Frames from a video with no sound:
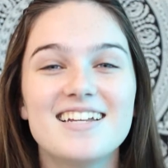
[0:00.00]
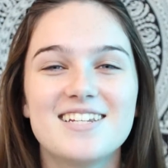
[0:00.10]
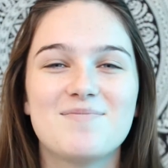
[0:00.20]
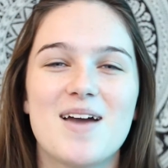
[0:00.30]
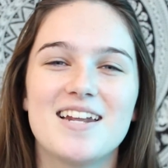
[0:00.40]
guys,
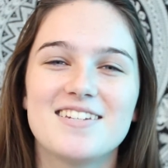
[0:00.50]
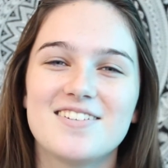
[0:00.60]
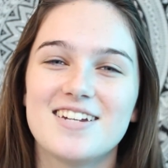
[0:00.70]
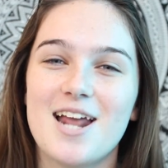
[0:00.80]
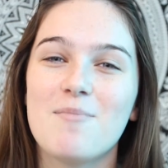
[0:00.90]
it's Maddie. So
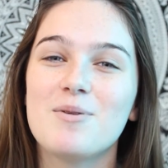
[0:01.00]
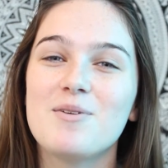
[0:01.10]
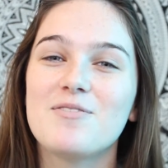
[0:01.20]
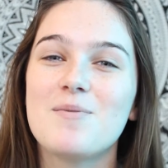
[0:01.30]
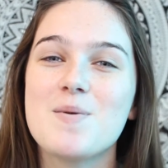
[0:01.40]
today I'm going to
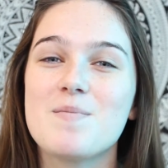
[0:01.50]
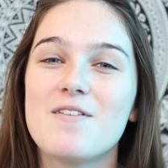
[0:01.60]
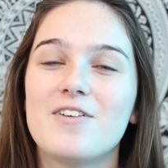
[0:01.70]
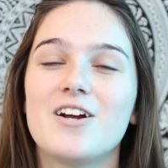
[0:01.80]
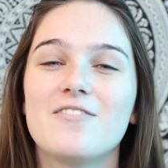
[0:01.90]
be filming my
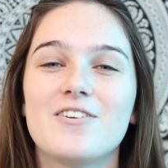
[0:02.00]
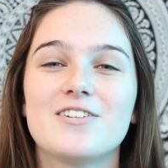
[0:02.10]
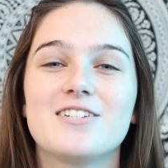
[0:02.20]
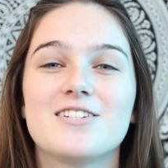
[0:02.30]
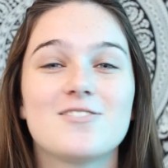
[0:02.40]
very
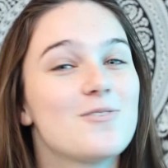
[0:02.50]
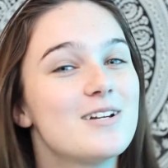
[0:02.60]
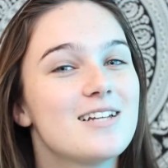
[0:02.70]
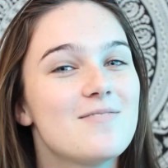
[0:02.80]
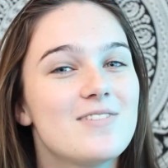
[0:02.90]
first
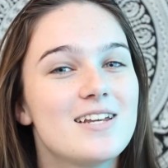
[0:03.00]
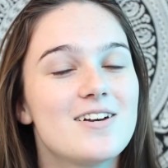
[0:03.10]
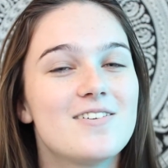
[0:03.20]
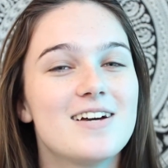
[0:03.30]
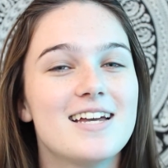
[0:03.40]
Storytime
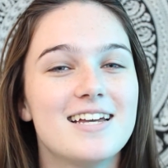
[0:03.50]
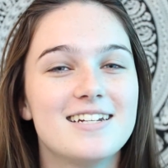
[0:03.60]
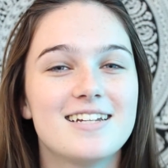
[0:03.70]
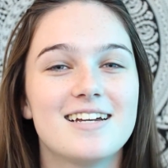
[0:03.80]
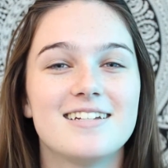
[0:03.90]
video,
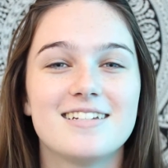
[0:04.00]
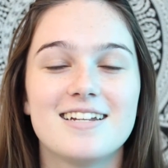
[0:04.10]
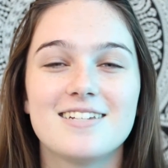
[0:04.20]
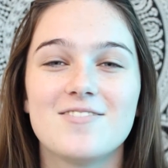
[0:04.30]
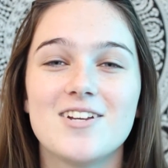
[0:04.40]
and
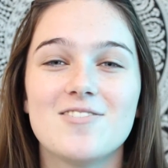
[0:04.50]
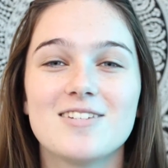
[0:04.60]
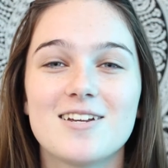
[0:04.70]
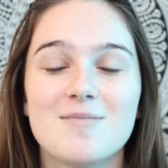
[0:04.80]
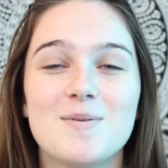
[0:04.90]
today's video
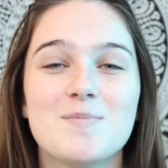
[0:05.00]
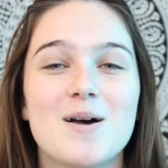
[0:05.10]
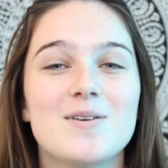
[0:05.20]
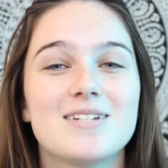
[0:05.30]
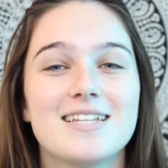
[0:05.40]
is going to be
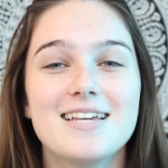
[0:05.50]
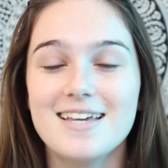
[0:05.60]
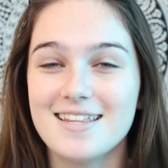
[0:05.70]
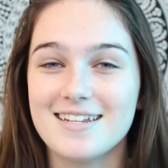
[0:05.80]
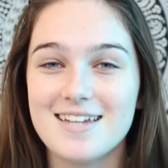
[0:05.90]
about
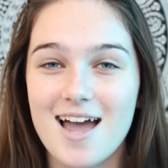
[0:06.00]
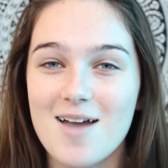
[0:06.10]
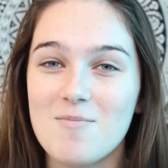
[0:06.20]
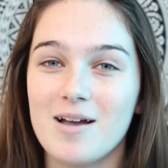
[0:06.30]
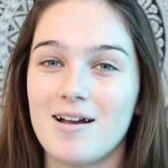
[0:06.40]
the
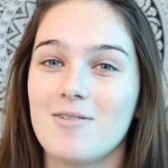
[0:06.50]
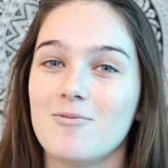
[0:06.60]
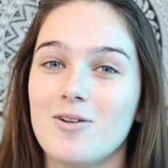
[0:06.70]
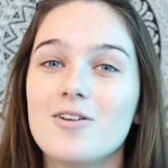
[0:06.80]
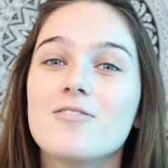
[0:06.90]
time I got
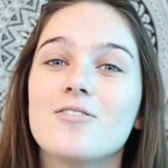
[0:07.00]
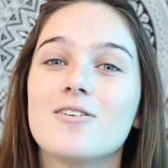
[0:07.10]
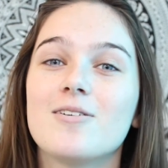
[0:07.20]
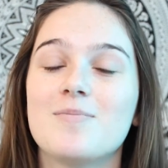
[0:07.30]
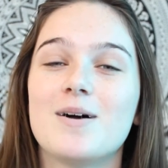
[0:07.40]
run
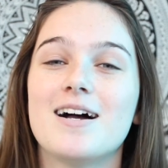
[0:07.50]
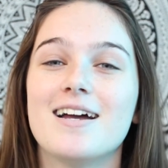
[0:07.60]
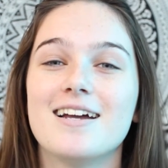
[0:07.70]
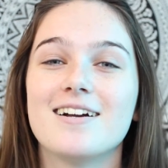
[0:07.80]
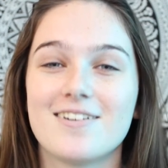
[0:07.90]
over by
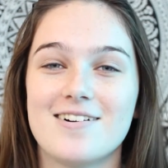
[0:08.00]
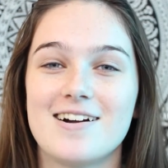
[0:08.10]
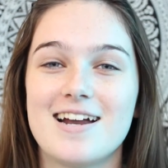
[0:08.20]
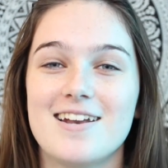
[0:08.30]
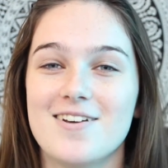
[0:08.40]
a car.
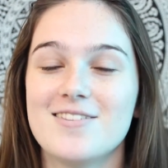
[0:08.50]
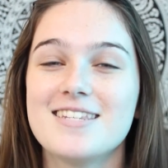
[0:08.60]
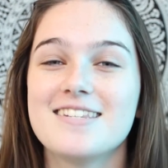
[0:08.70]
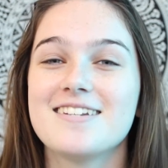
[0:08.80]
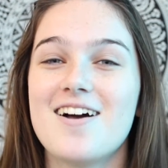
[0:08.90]
And no,
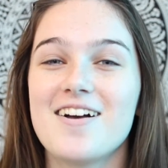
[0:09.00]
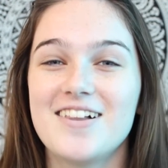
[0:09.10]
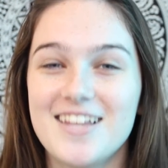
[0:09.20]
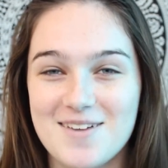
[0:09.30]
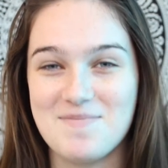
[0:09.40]
this is not
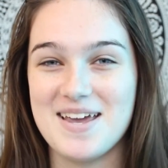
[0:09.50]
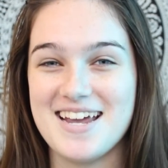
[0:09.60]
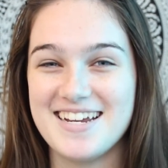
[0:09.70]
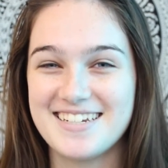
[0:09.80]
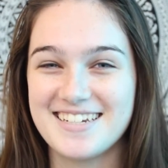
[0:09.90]

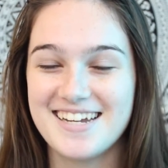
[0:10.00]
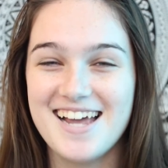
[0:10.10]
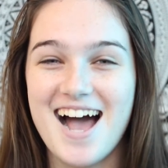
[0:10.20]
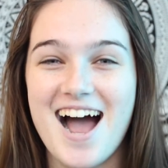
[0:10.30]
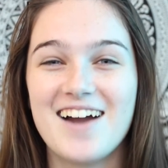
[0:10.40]
clickbait.
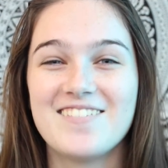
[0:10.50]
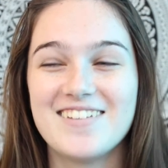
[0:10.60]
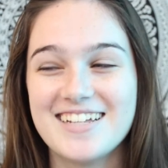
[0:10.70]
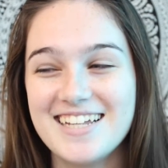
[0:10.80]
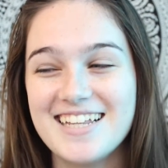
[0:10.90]

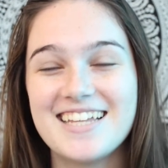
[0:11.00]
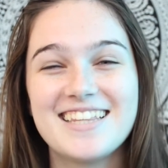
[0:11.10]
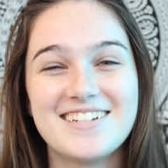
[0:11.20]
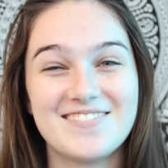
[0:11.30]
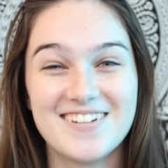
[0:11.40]

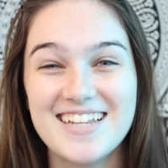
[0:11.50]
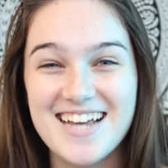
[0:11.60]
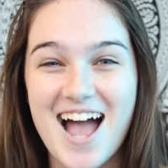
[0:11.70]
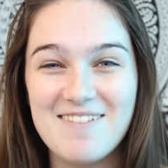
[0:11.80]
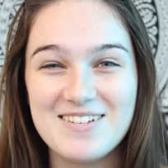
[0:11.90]
This really
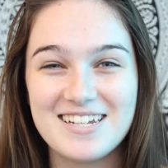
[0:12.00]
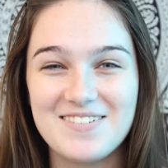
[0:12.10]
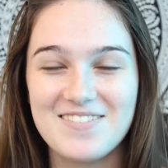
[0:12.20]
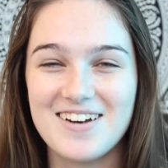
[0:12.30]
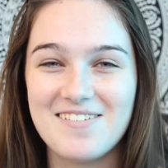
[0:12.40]
happened to
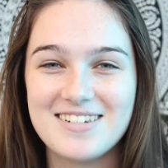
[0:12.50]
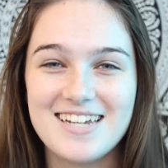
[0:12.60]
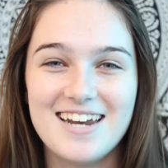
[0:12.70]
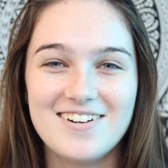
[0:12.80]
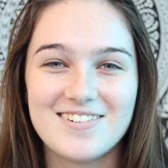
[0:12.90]
me when I was
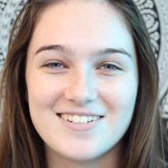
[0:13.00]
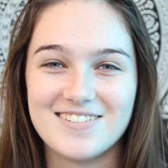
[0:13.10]
10 years